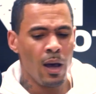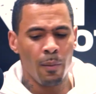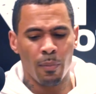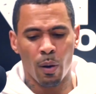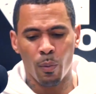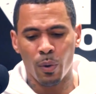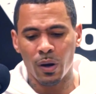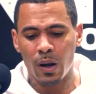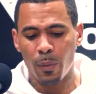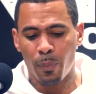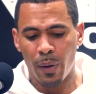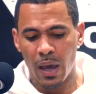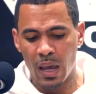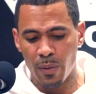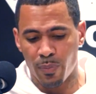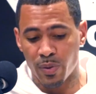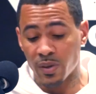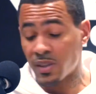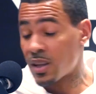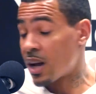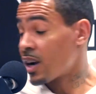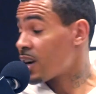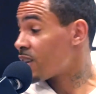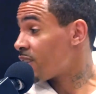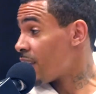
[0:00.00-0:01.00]
But what the
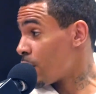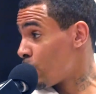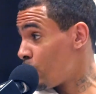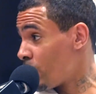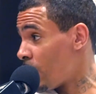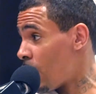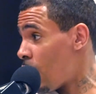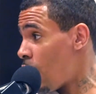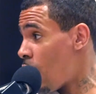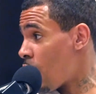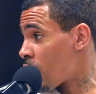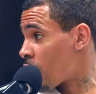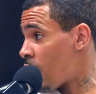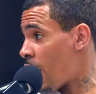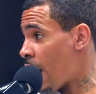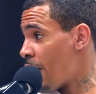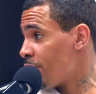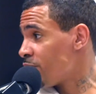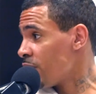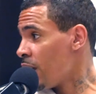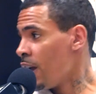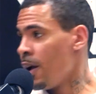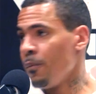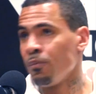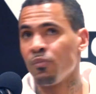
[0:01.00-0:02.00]
paper's done, because they're good at
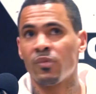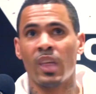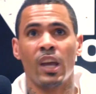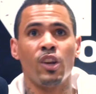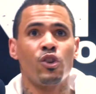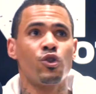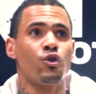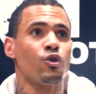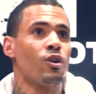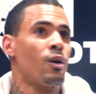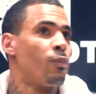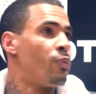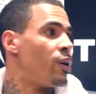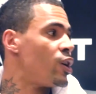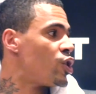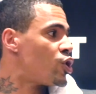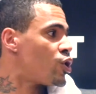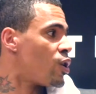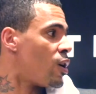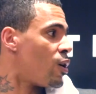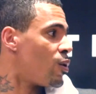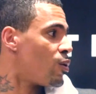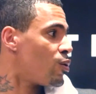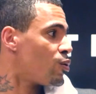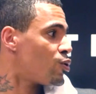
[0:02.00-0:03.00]
archives, they just took a
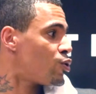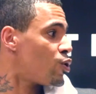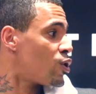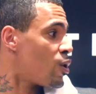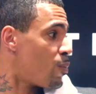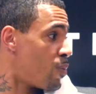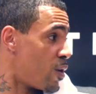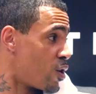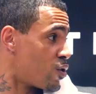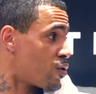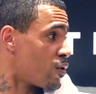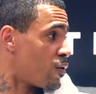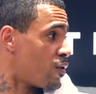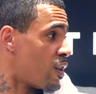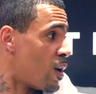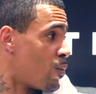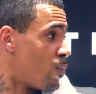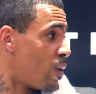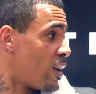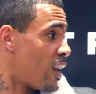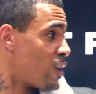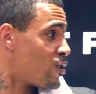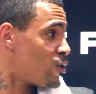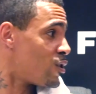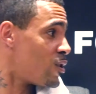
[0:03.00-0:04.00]
picture of them
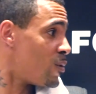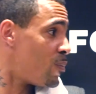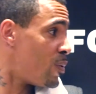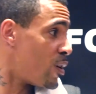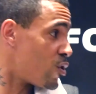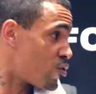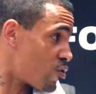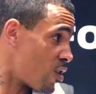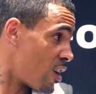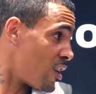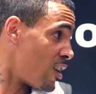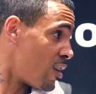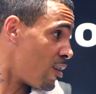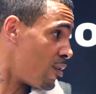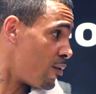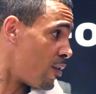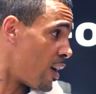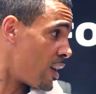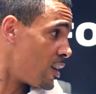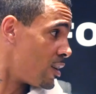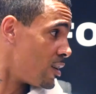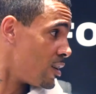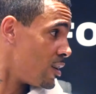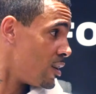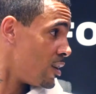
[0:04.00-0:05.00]
where they took a picture at an
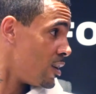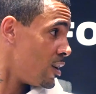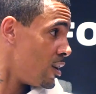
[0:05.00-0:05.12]
event.